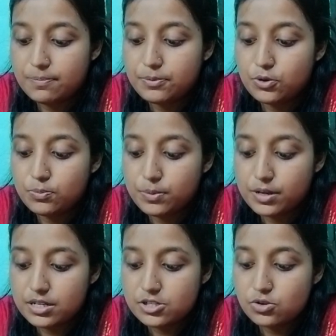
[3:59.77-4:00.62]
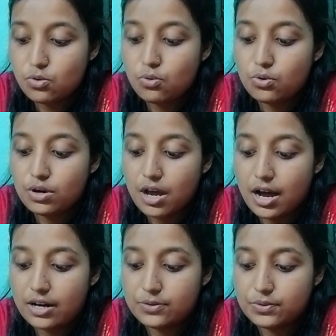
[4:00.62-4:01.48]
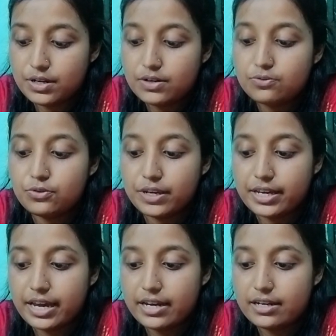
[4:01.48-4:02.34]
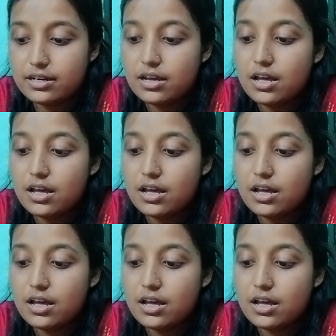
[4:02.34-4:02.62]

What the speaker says: pupils own hard work, we can